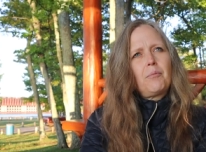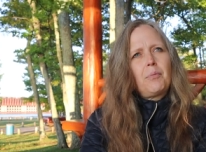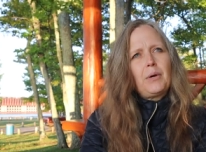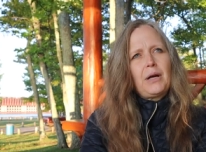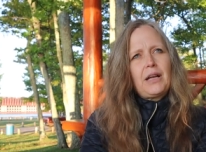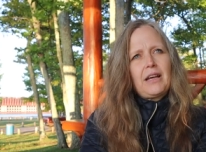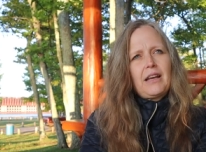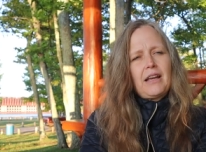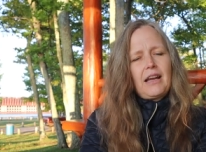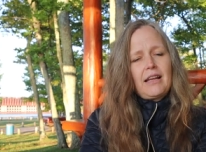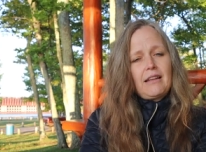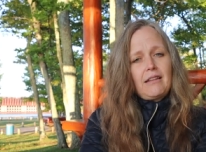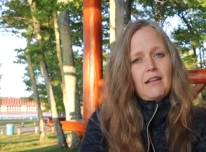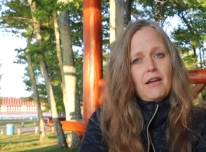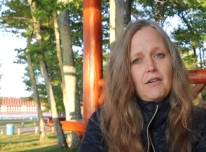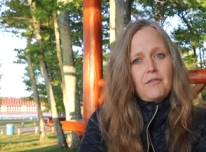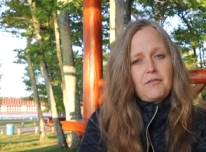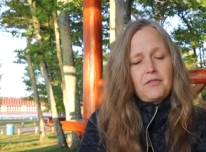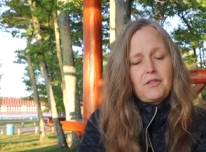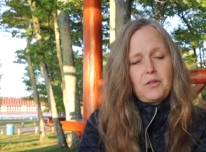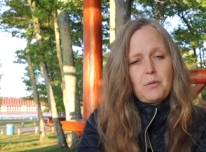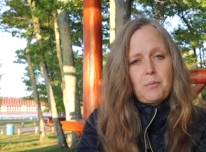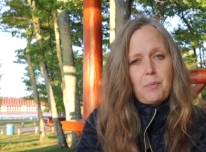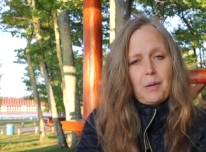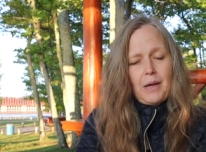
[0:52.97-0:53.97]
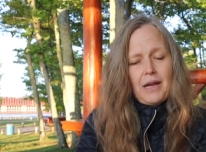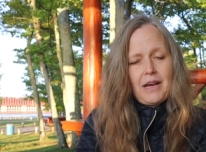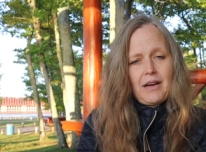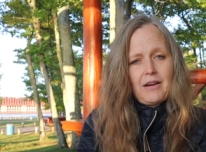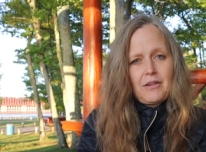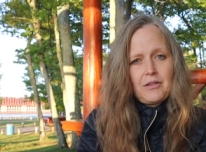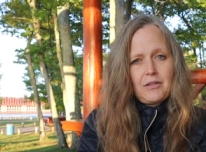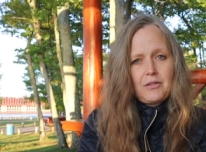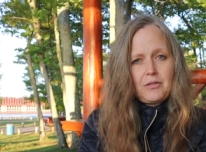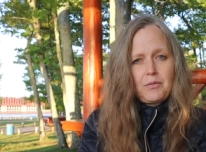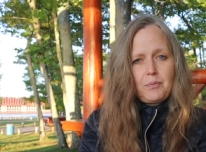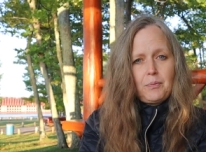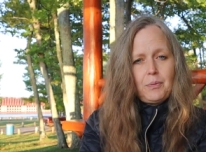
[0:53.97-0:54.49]
But I loved the
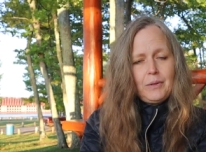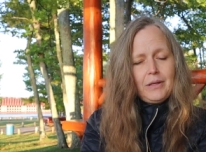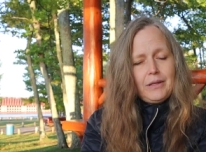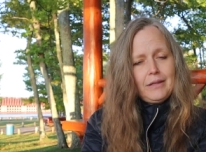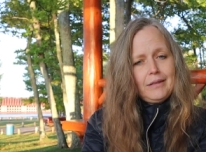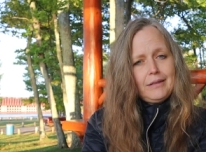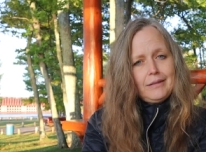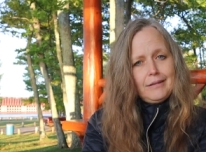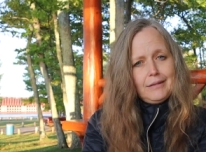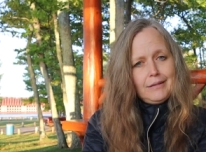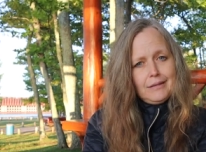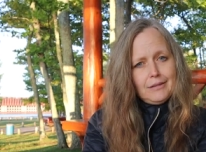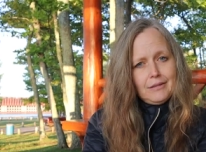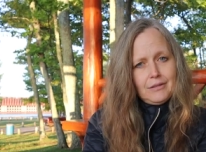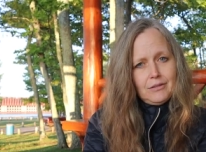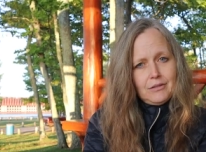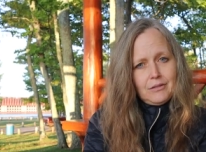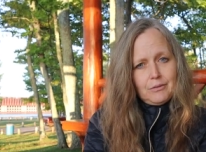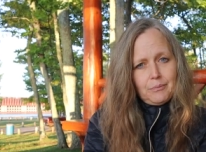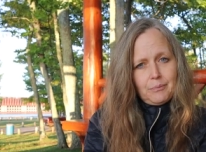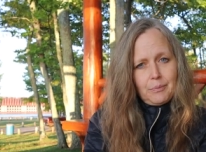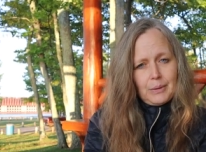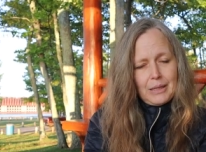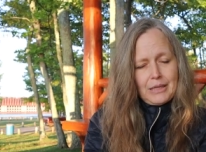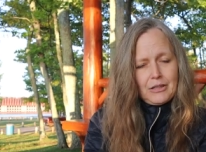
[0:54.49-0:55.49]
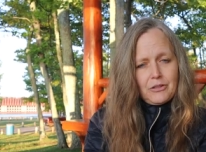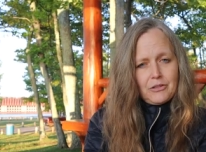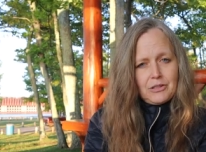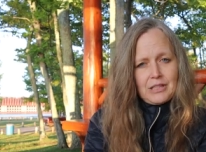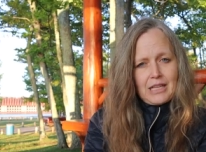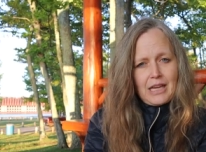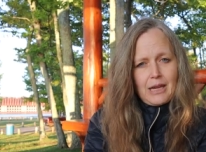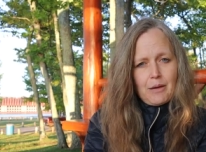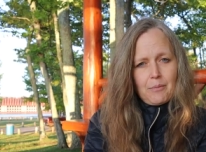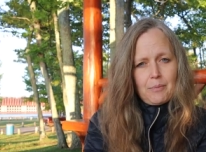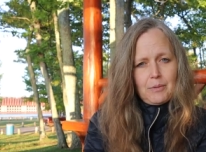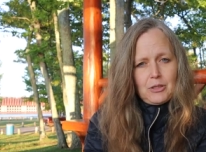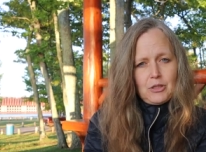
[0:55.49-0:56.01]
pears. But, you know, beggars
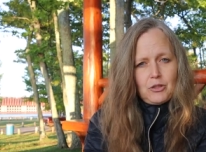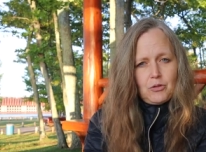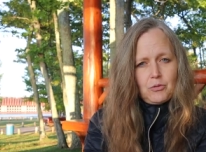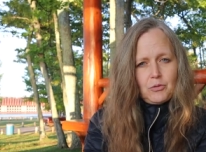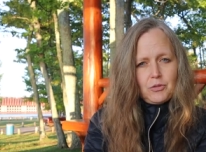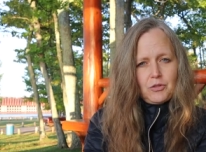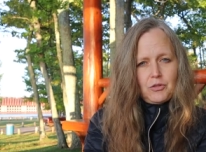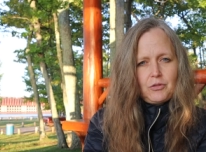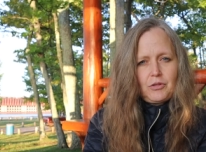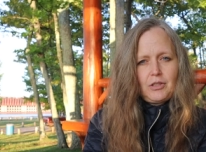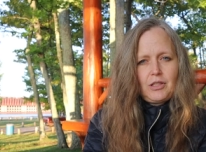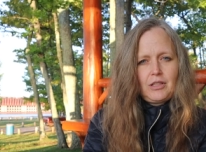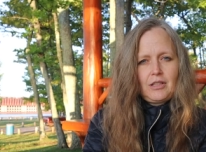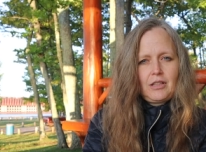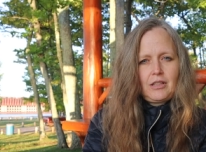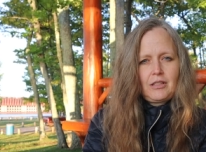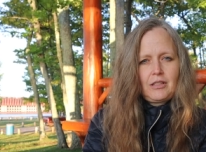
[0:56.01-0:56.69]
can't be choosers.